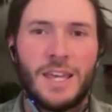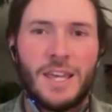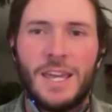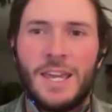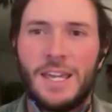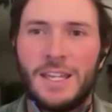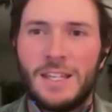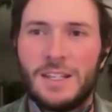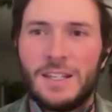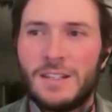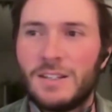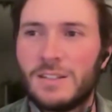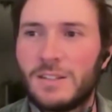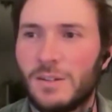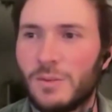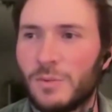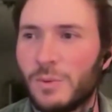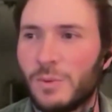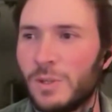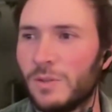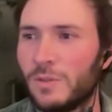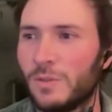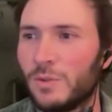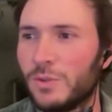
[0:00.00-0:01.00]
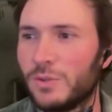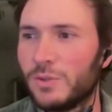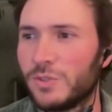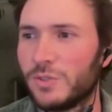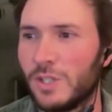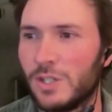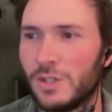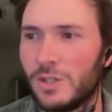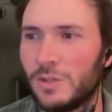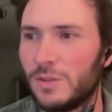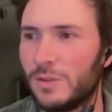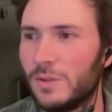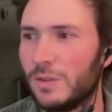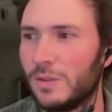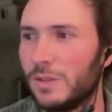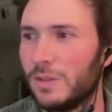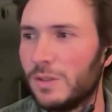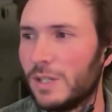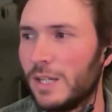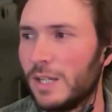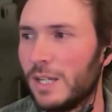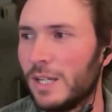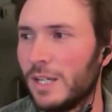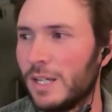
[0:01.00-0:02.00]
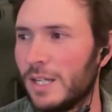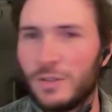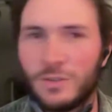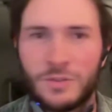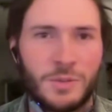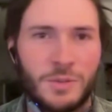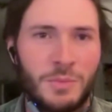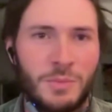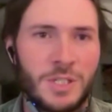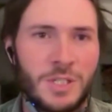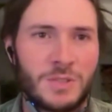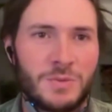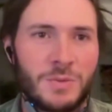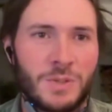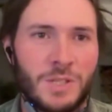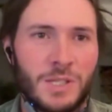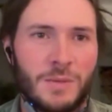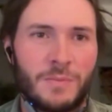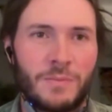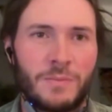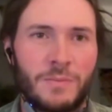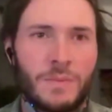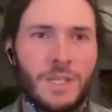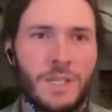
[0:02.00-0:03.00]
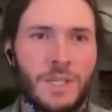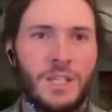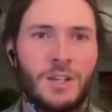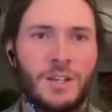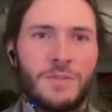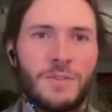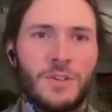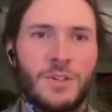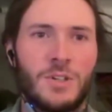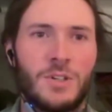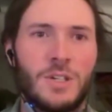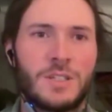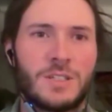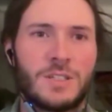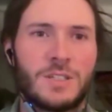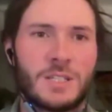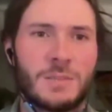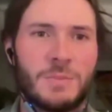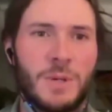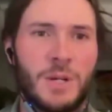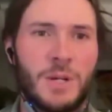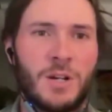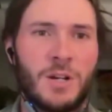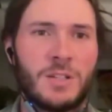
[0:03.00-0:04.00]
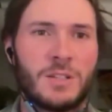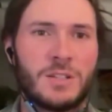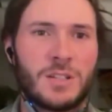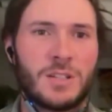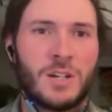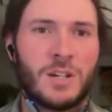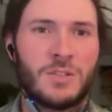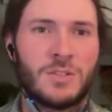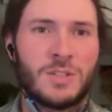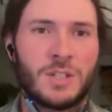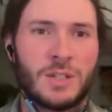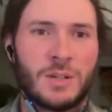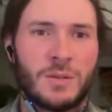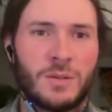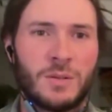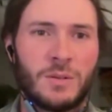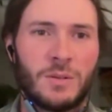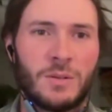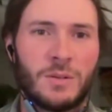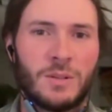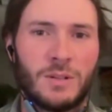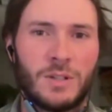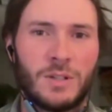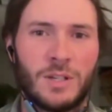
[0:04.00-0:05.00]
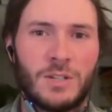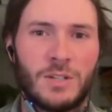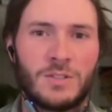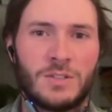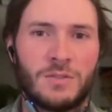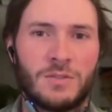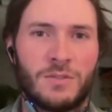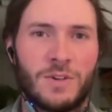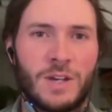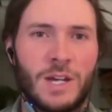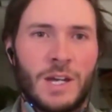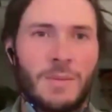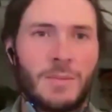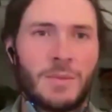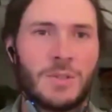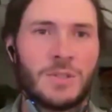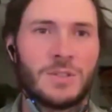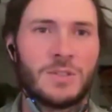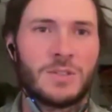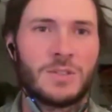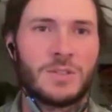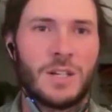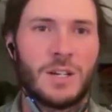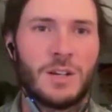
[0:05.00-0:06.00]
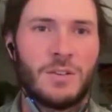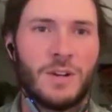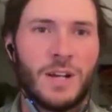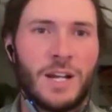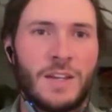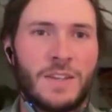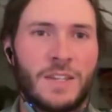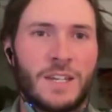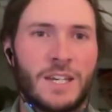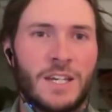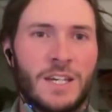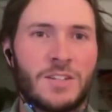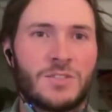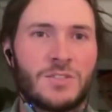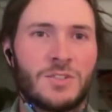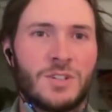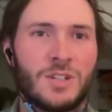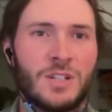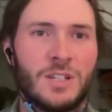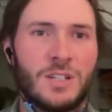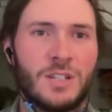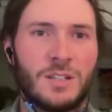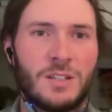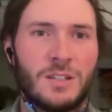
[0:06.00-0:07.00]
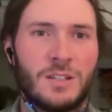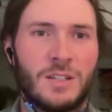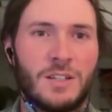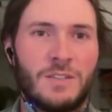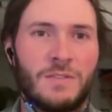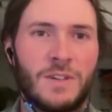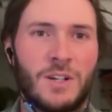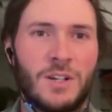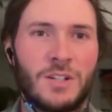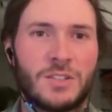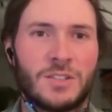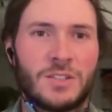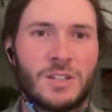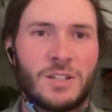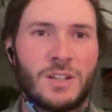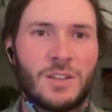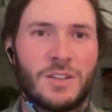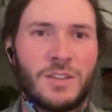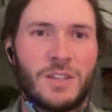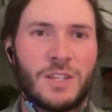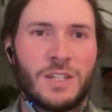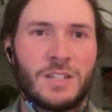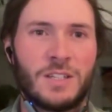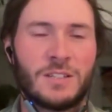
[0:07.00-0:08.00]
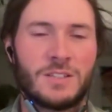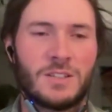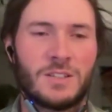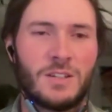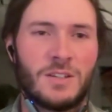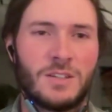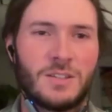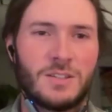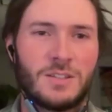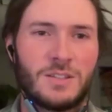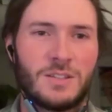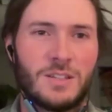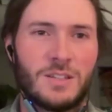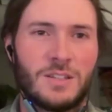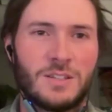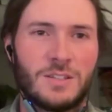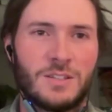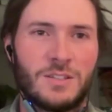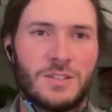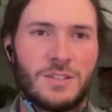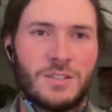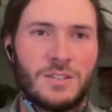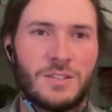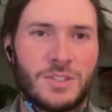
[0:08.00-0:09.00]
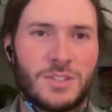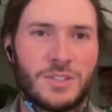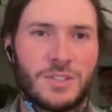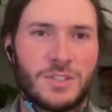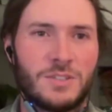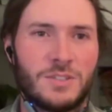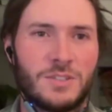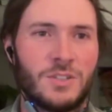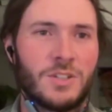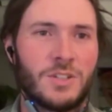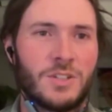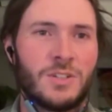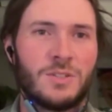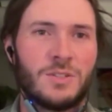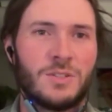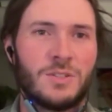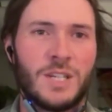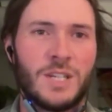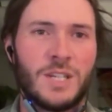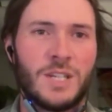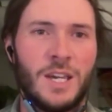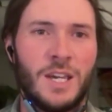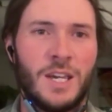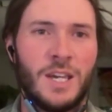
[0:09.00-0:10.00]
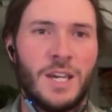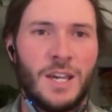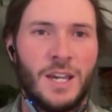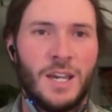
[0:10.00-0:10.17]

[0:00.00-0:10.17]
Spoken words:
and we've also he also brings with him a few years experience coaching farmers around the country and various kind of things. So it's not just Jono's